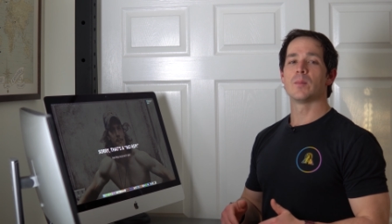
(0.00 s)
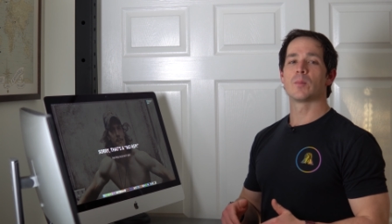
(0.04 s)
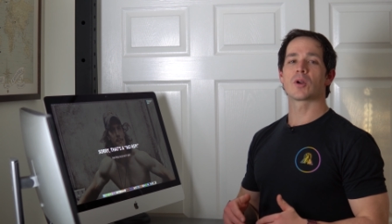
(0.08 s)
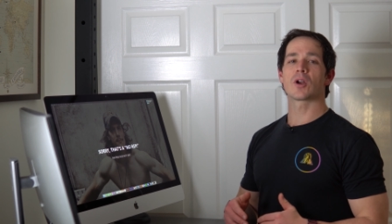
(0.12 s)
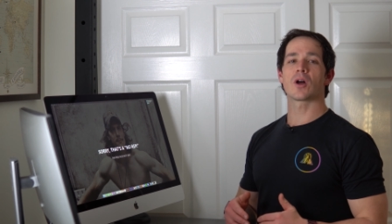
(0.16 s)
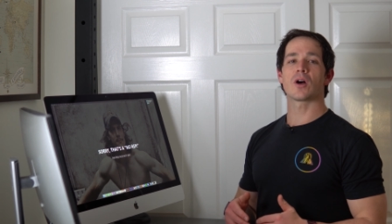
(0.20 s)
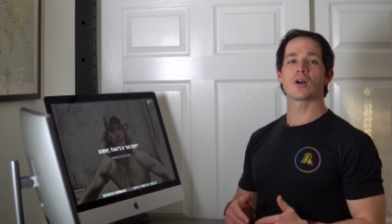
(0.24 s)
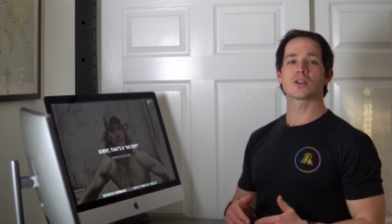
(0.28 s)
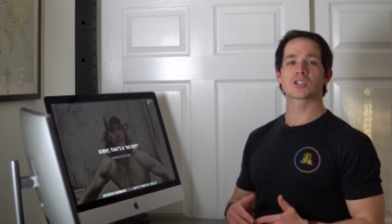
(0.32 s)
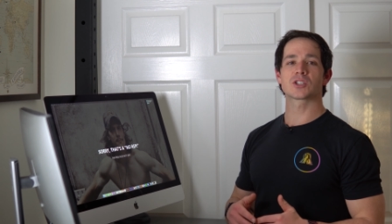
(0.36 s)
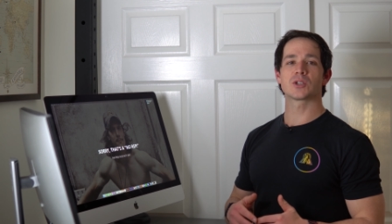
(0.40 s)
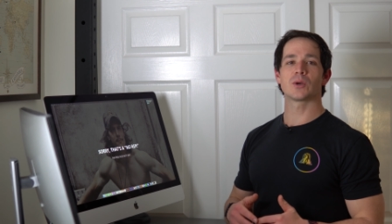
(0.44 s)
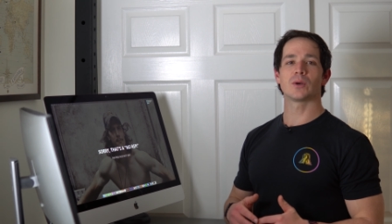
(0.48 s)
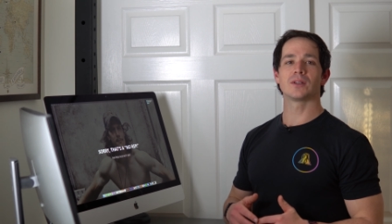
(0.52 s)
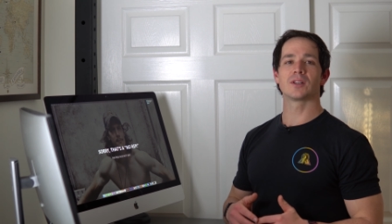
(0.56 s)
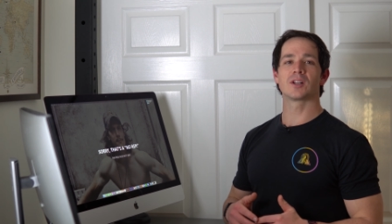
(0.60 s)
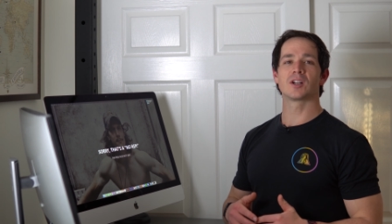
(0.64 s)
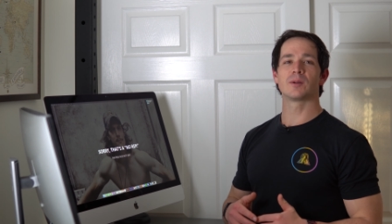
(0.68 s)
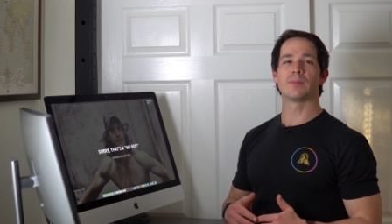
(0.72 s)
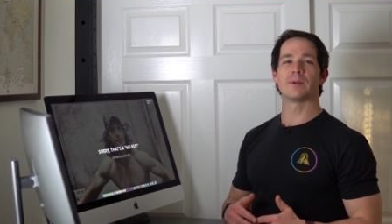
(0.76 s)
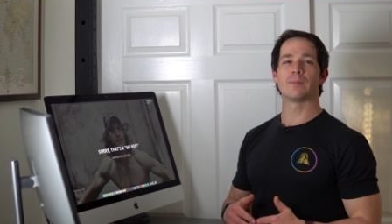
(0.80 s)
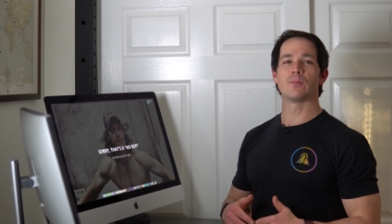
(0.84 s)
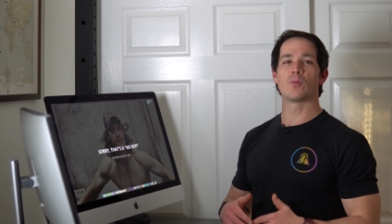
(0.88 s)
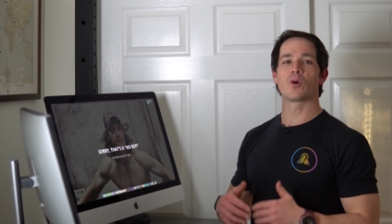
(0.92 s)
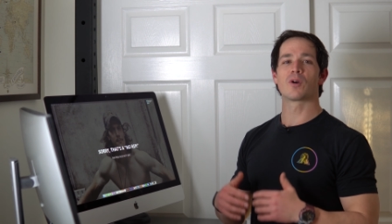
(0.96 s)
but also a
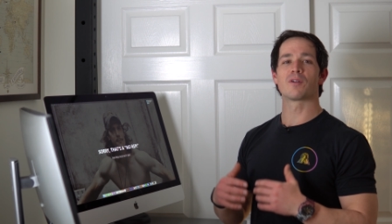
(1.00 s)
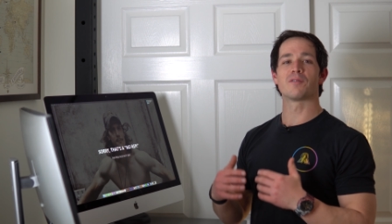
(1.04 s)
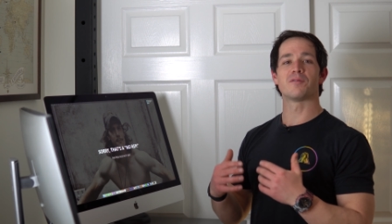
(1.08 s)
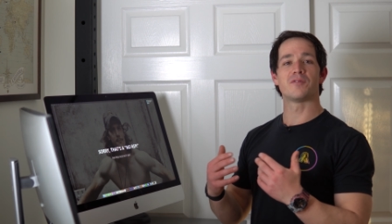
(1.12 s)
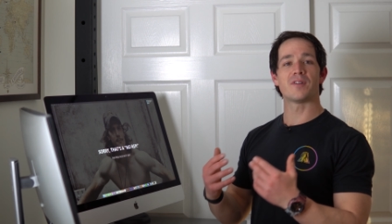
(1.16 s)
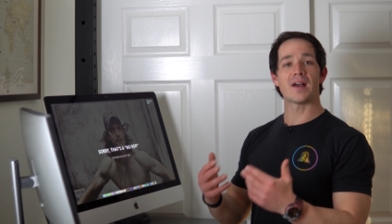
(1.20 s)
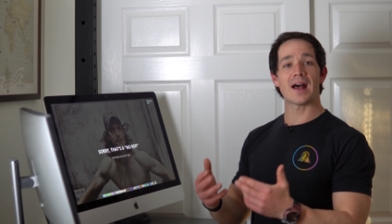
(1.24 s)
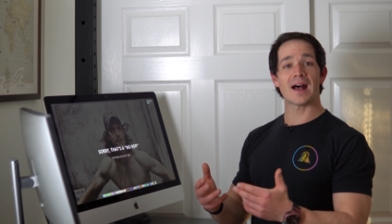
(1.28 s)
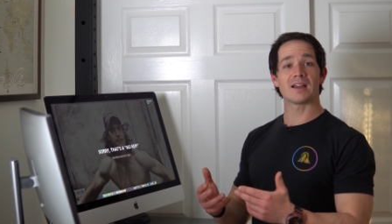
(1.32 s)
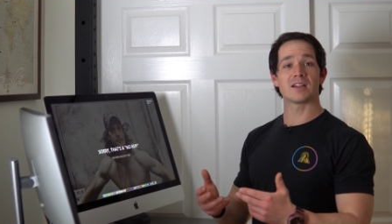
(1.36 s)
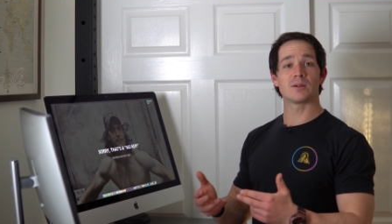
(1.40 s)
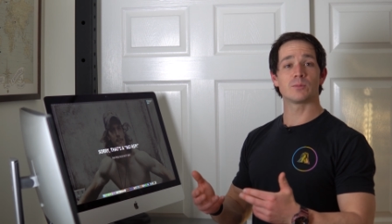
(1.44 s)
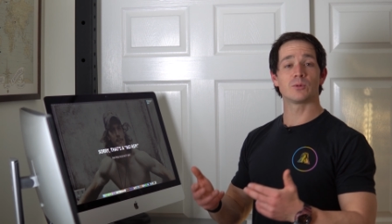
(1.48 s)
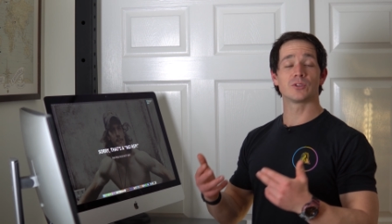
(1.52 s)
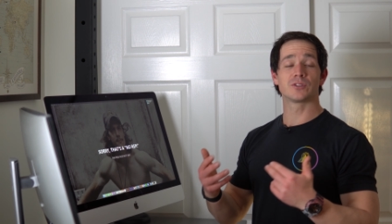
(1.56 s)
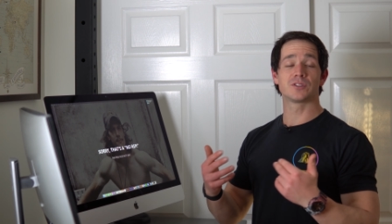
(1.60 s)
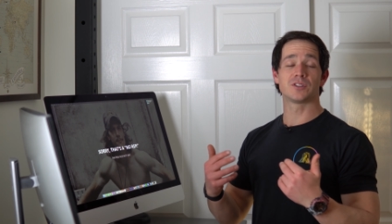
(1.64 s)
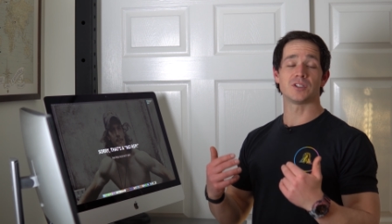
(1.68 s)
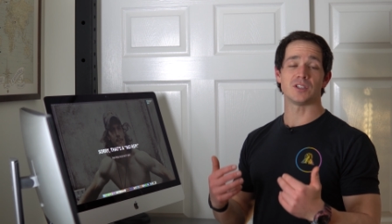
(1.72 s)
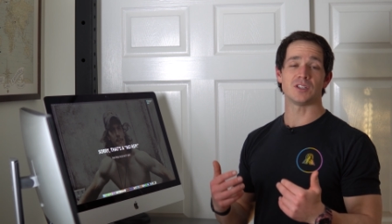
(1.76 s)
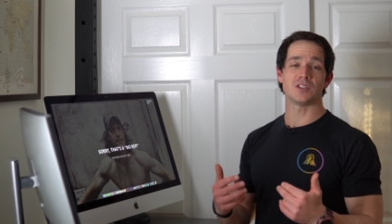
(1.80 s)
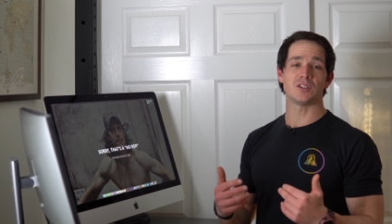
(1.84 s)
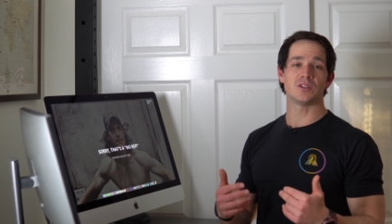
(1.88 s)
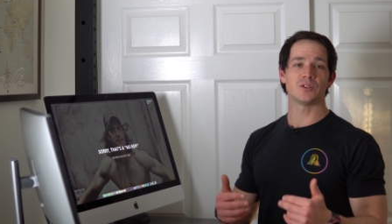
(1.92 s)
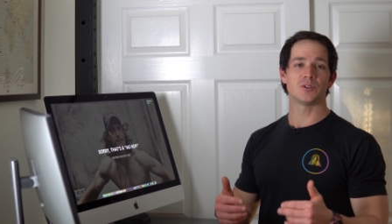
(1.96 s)
little bit more valuable
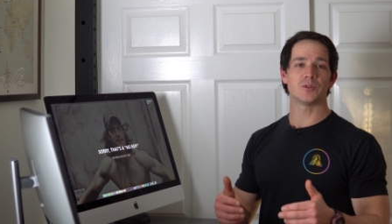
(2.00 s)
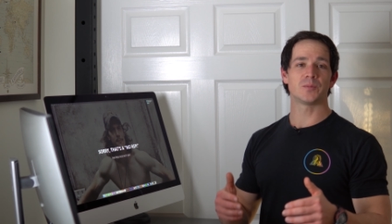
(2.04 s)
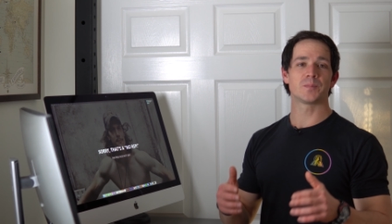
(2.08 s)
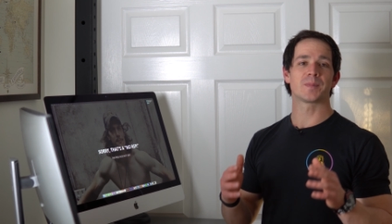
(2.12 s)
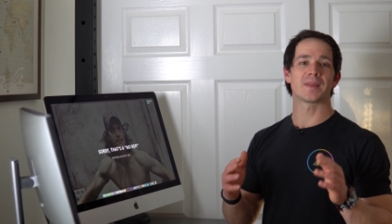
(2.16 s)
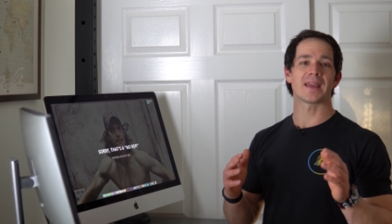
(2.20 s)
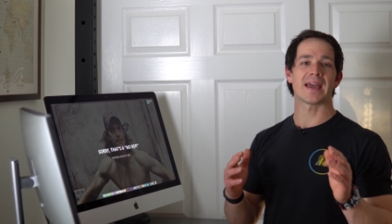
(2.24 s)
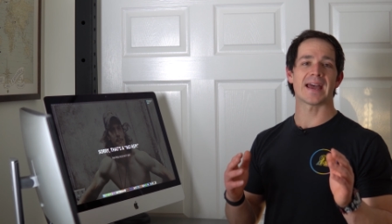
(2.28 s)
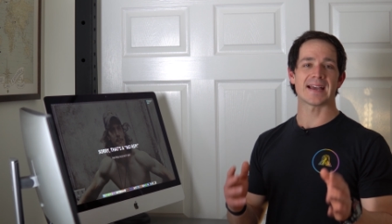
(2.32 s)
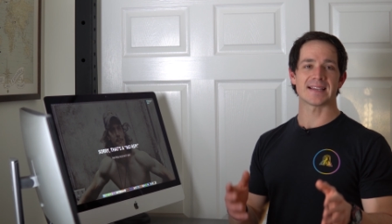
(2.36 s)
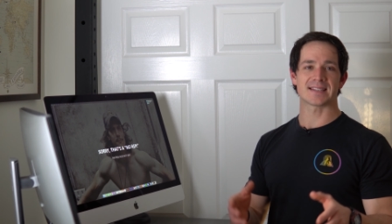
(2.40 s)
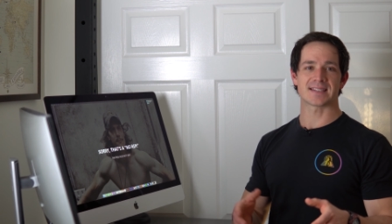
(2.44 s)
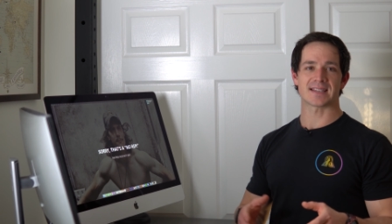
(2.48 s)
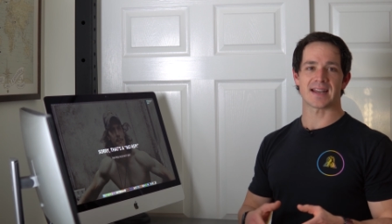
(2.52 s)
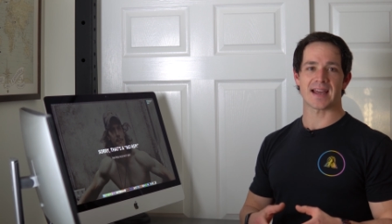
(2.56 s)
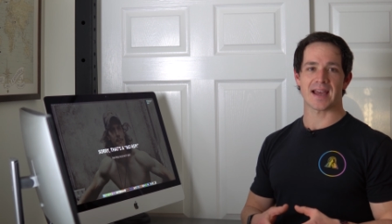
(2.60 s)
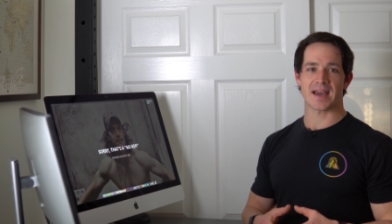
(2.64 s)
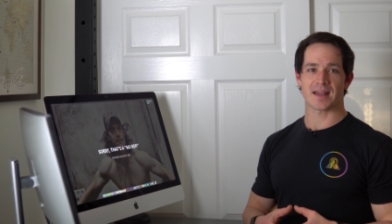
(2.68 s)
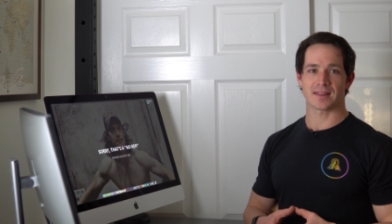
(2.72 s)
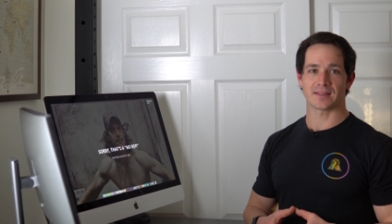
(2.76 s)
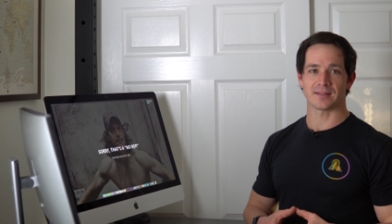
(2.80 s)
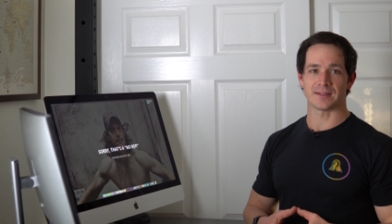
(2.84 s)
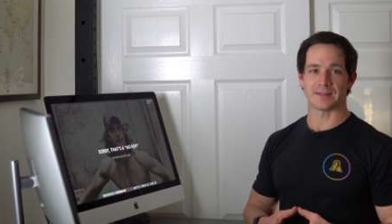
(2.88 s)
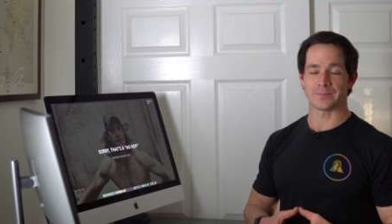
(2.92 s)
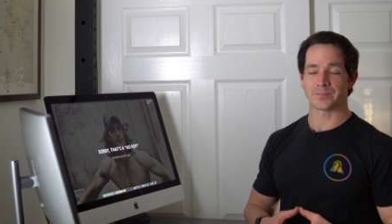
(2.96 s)
to you as an
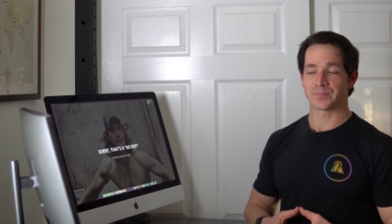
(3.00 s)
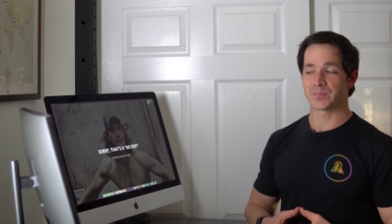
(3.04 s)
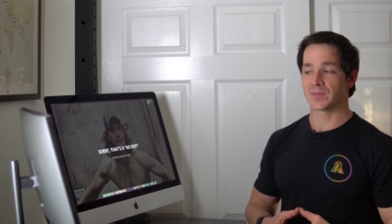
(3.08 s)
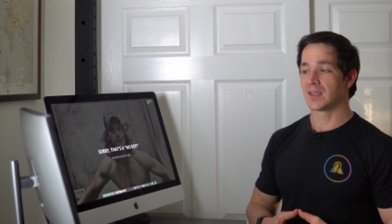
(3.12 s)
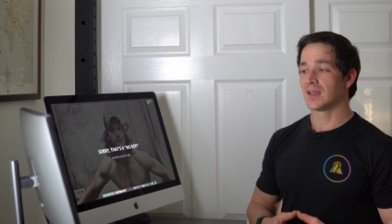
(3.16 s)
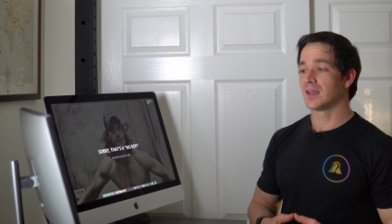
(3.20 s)
athlete.